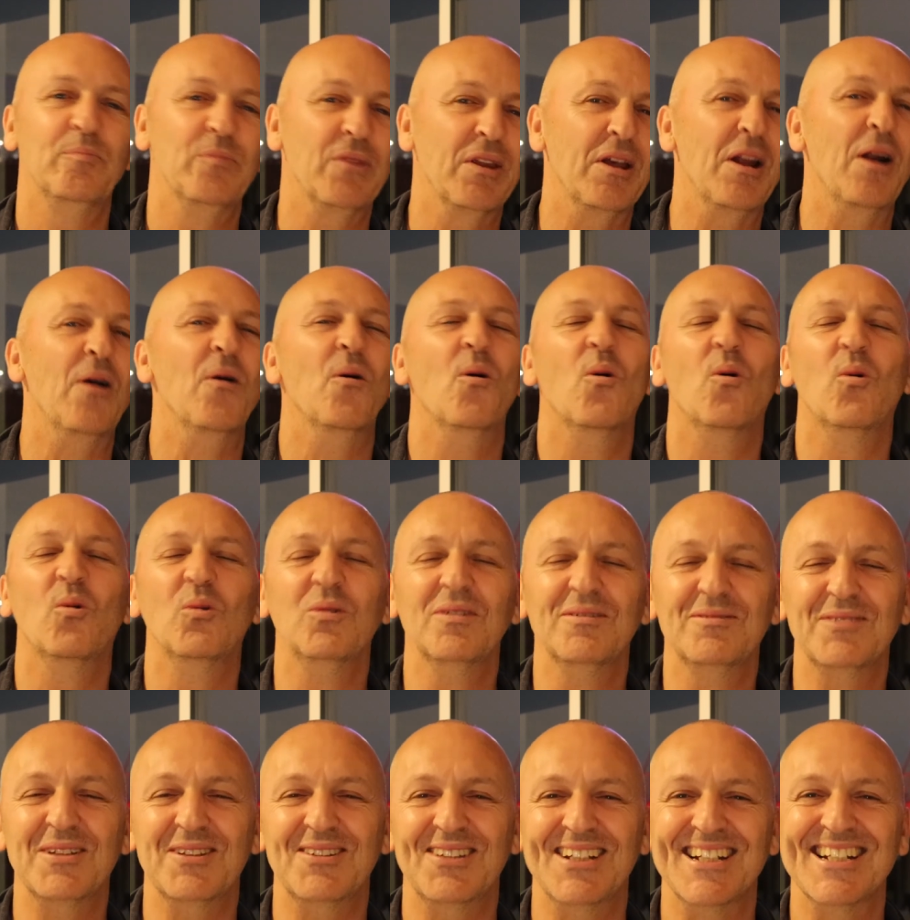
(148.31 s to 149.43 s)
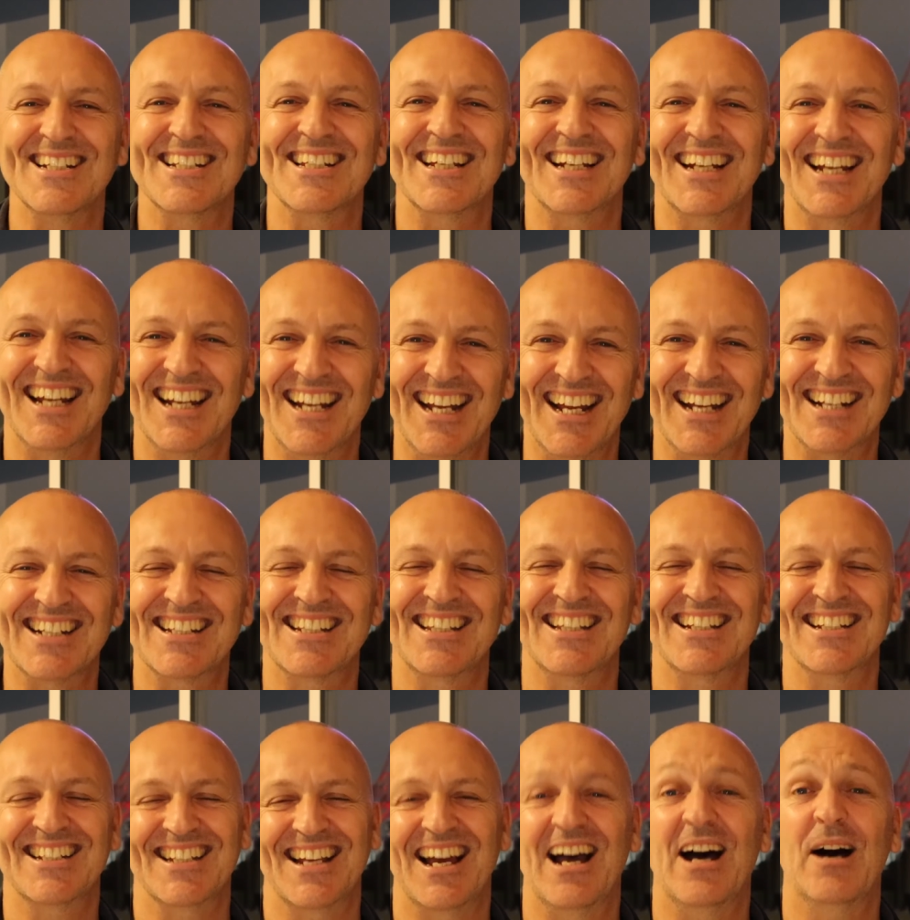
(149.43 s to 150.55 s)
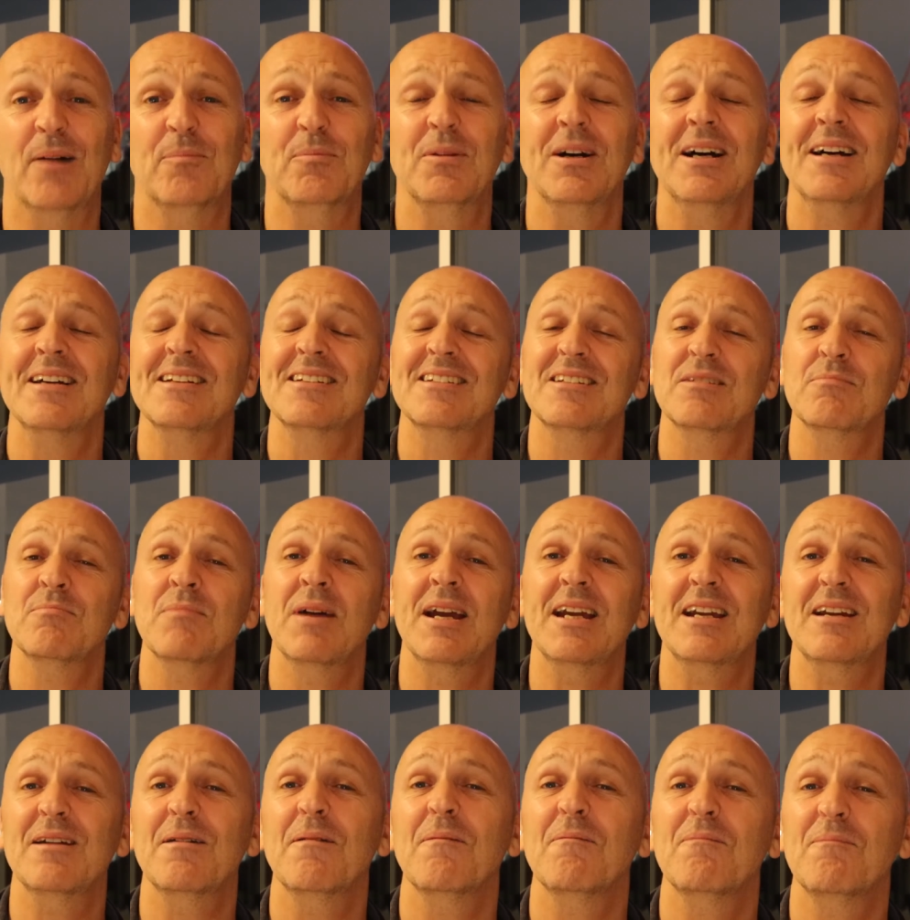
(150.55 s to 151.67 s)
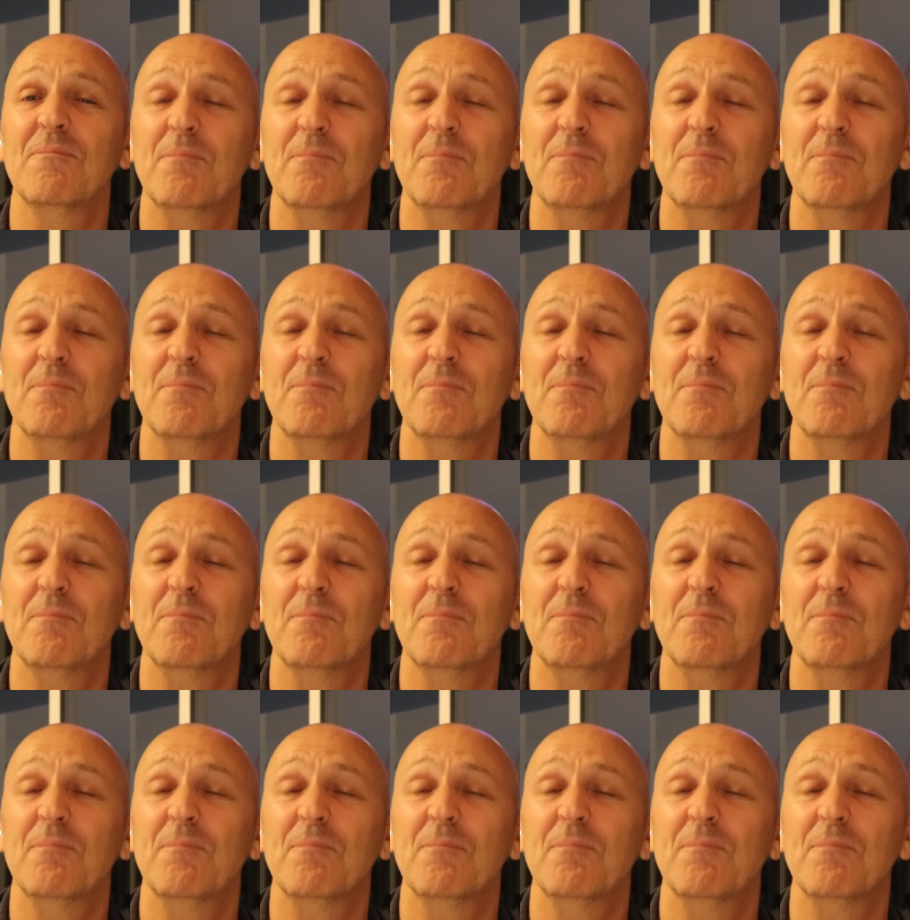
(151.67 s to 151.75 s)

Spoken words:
you know, all of the things that connects this up to make it